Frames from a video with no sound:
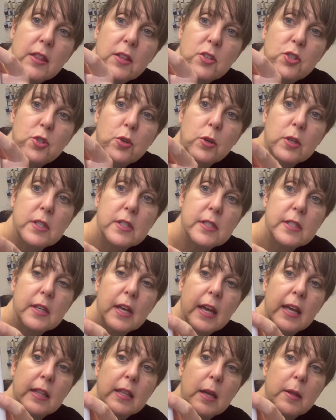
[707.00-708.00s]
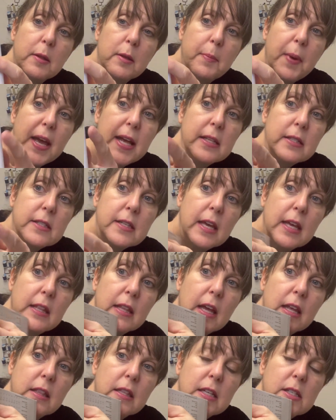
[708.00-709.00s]
the shorts, and then the pants, and
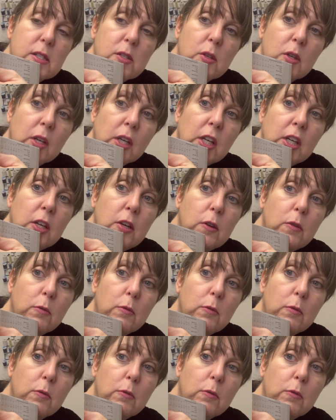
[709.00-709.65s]
then this cute